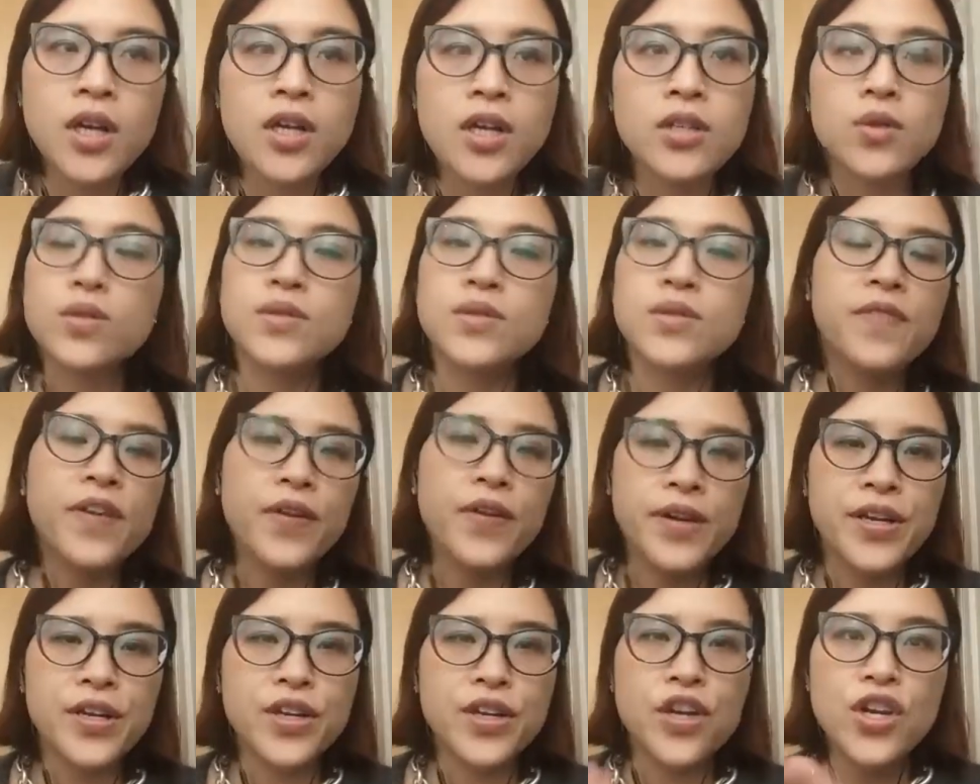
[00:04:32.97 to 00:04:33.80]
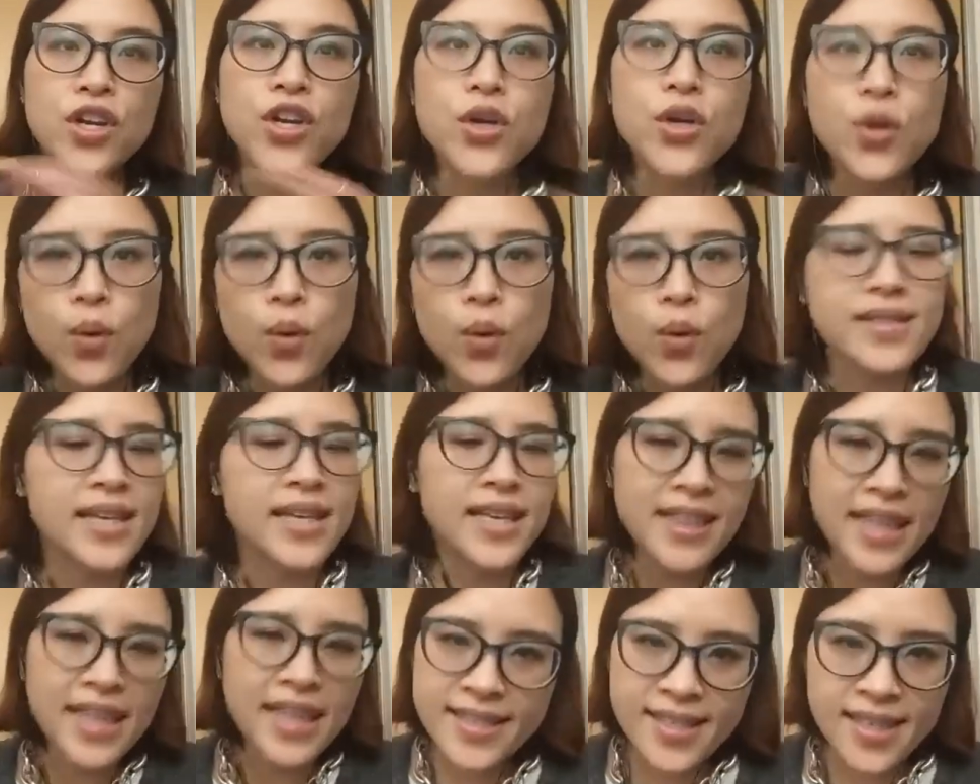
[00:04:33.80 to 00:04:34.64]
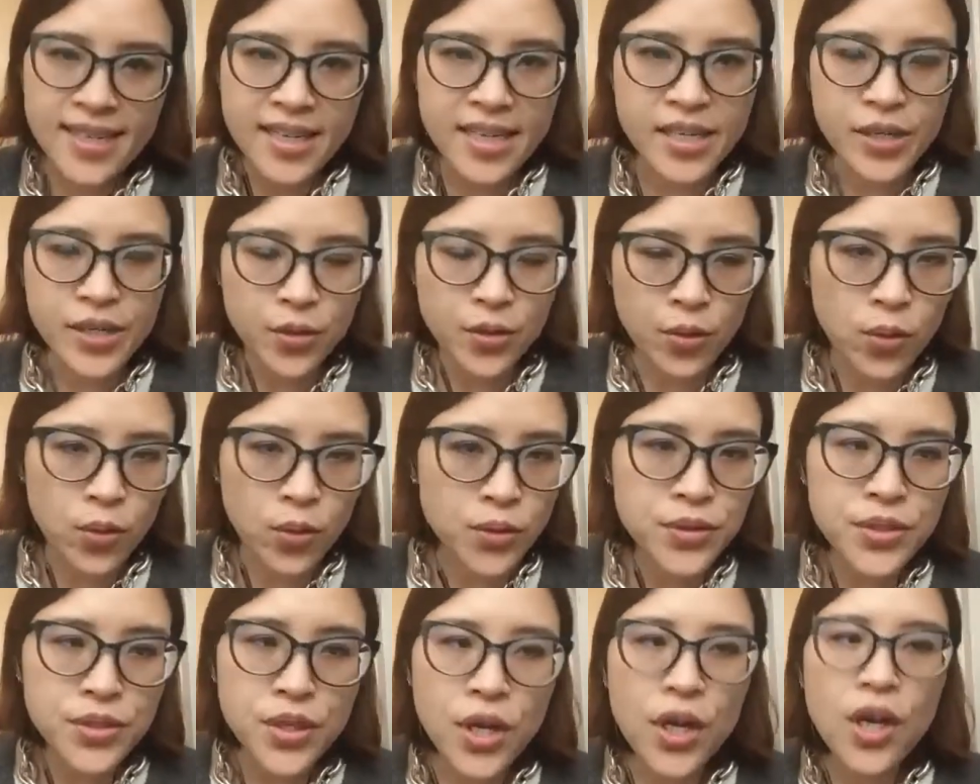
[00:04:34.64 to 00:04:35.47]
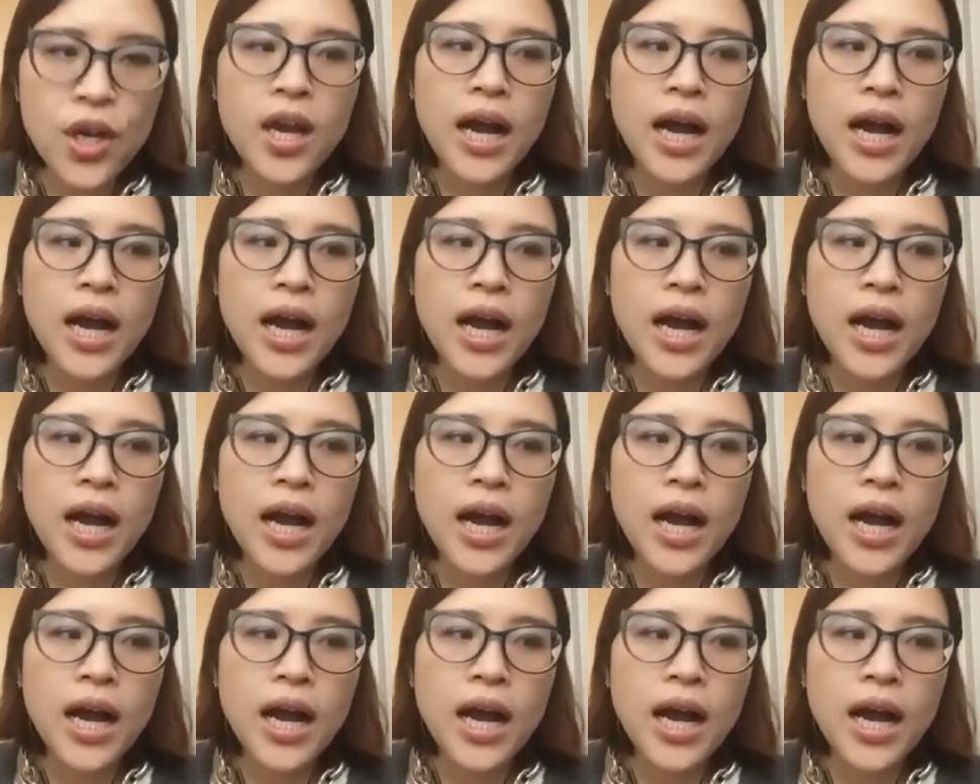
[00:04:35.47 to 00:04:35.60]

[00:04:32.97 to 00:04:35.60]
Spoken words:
So it's very new. It's like less than a year old.